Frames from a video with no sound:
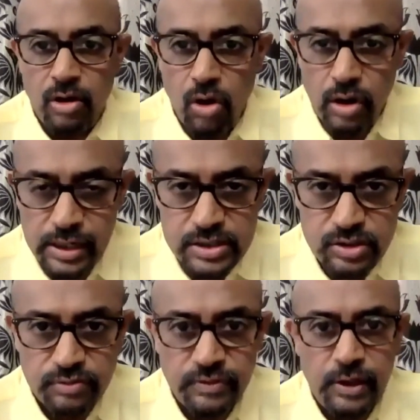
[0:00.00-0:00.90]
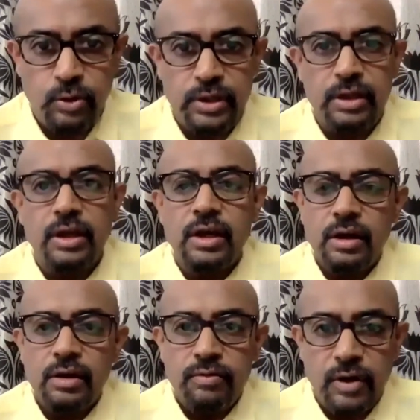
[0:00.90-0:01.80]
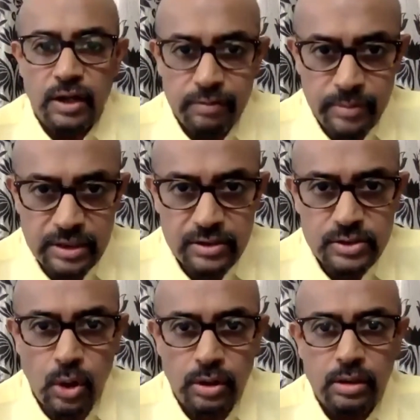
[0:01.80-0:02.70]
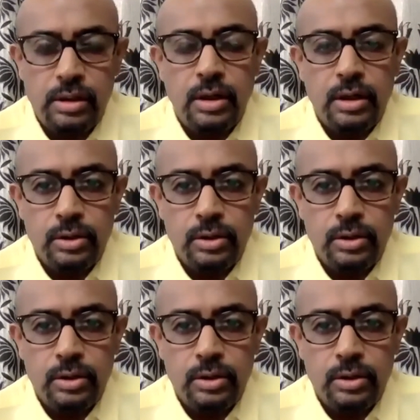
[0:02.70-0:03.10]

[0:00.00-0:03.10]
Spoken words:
organizers of AOE, for giving me this honor